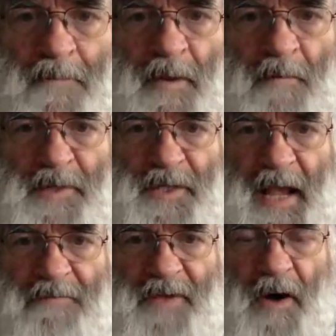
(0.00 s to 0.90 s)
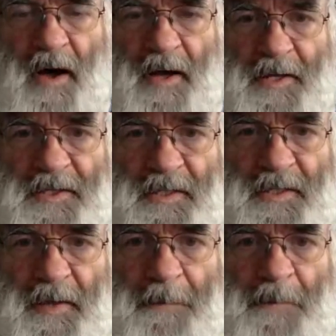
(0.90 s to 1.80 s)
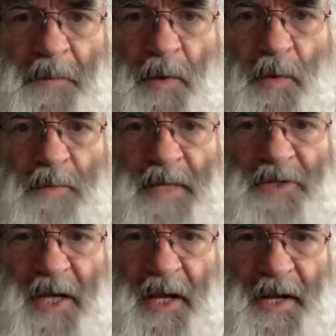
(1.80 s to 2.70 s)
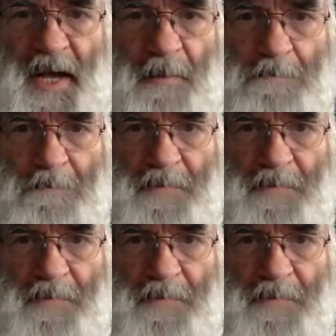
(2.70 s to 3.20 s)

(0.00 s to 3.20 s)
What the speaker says: But Save the Caucus would be ginned up